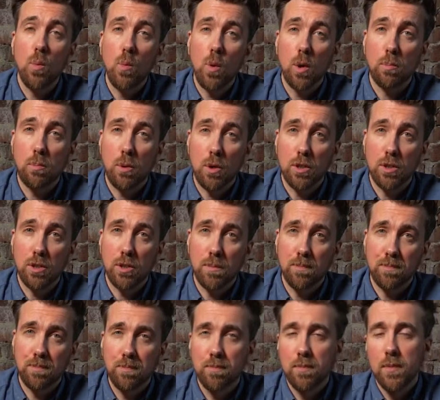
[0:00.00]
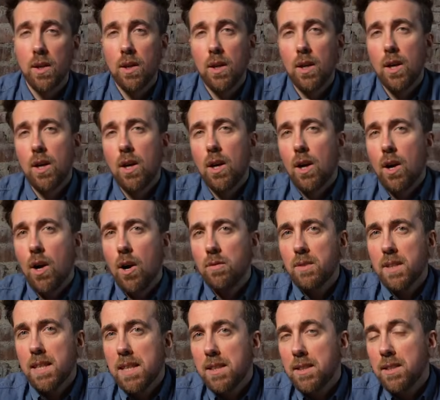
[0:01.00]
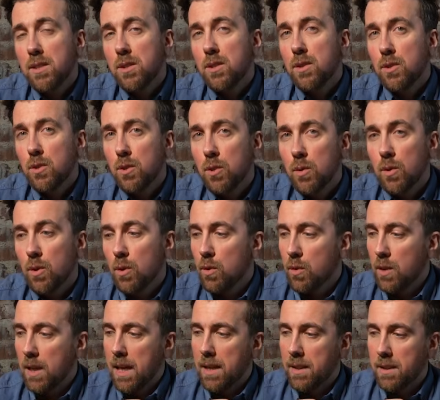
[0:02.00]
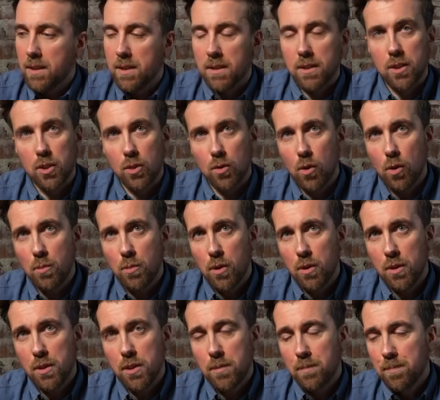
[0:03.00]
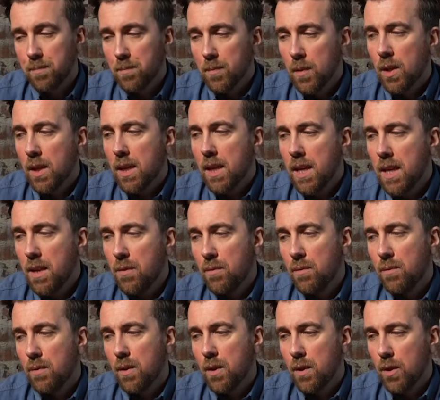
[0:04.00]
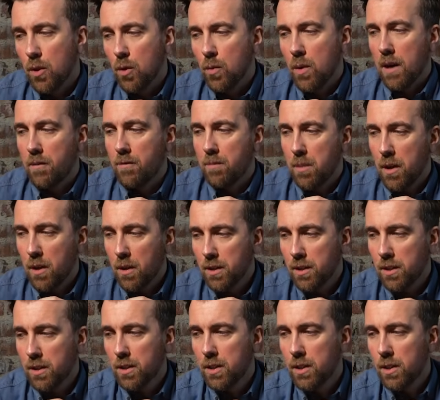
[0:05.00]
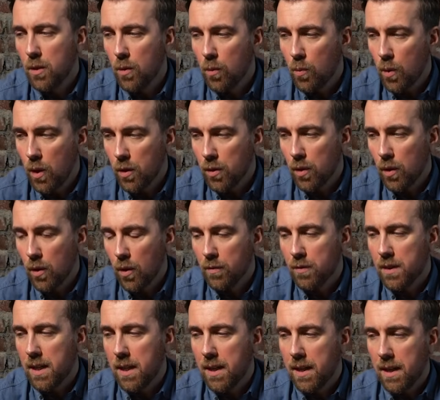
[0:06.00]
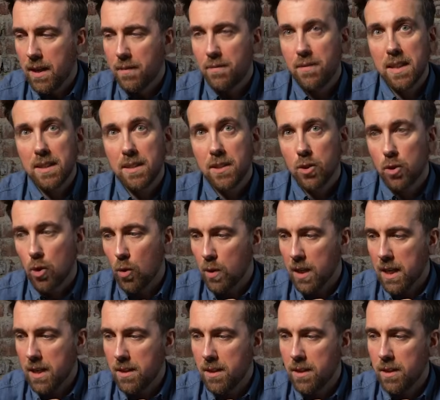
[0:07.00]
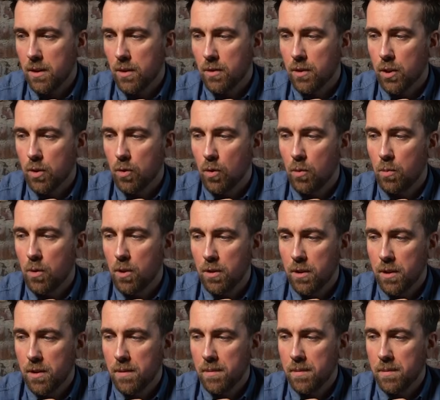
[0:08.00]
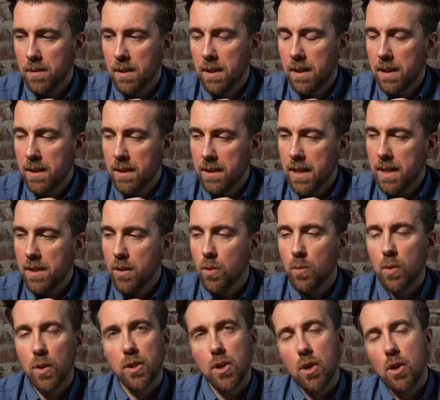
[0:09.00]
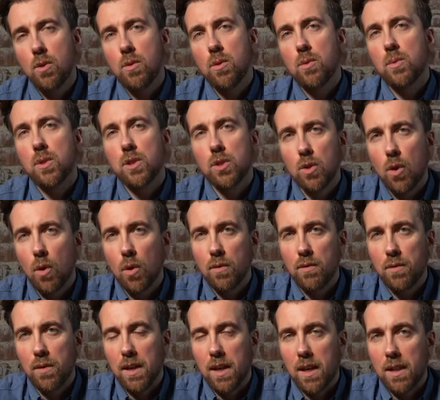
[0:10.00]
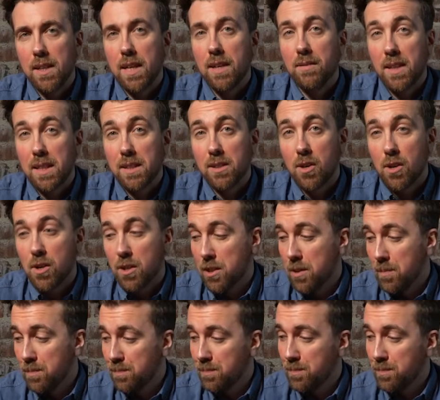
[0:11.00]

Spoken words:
1 point. After that, you look at the scoreboard. If you have passed one of the event tokens on the scoreboard, then you will now resolve an event card.